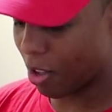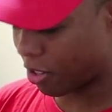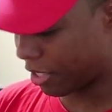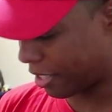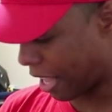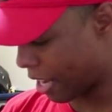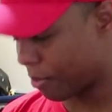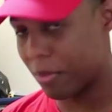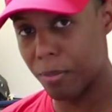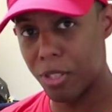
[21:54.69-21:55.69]
all these
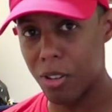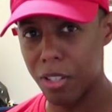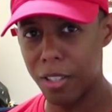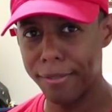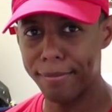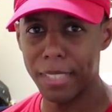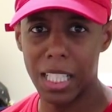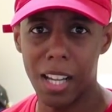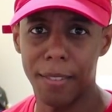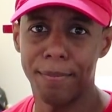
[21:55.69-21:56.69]
items I'm showing you.
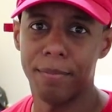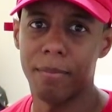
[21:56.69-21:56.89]
You know,